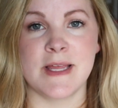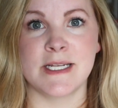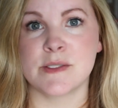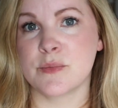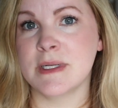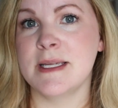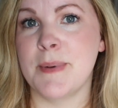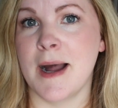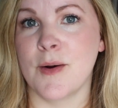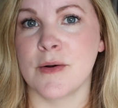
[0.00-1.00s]
that is really
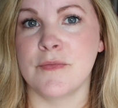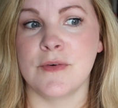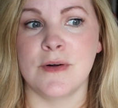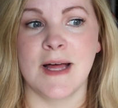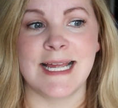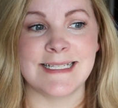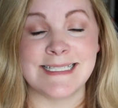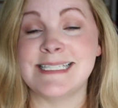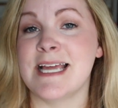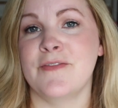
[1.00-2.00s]
powerful
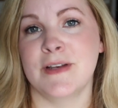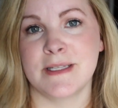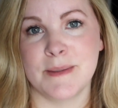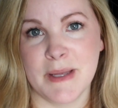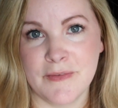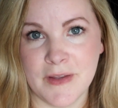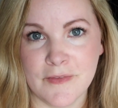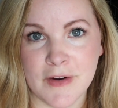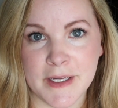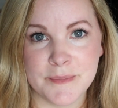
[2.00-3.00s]
and definitely my
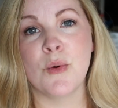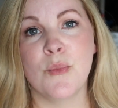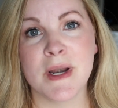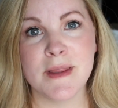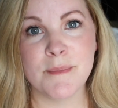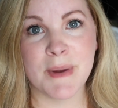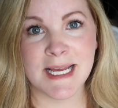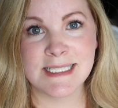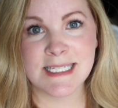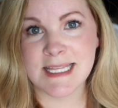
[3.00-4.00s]
favorite. But one of the
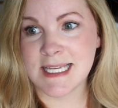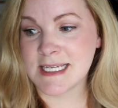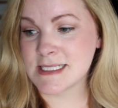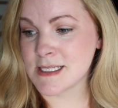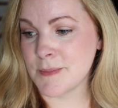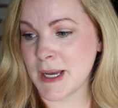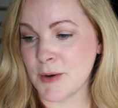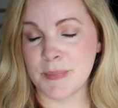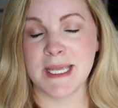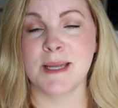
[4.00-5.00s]
best things
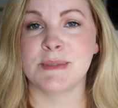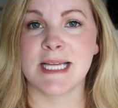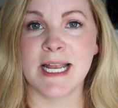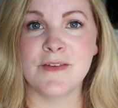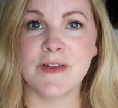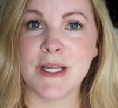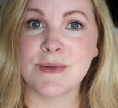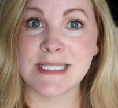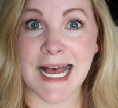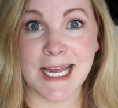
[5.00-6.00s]
about being able to edit
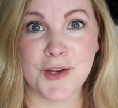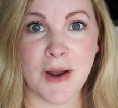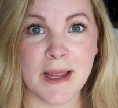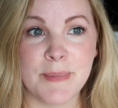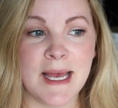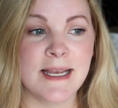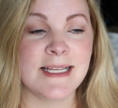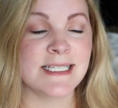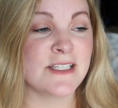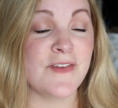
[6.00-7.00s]
videos on your
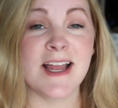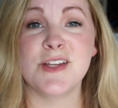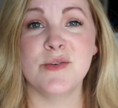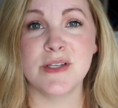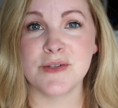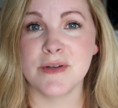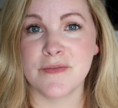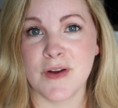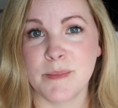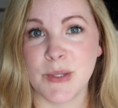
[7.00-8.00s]
iPad is the fact you can do
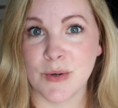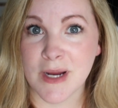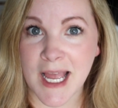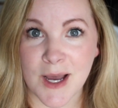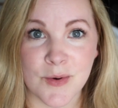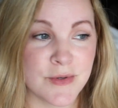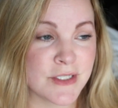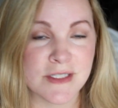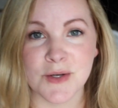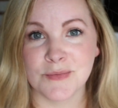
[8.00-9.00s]
it from your
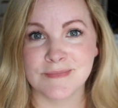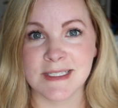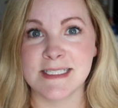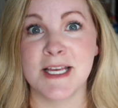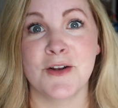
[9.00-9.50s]
couch. So let's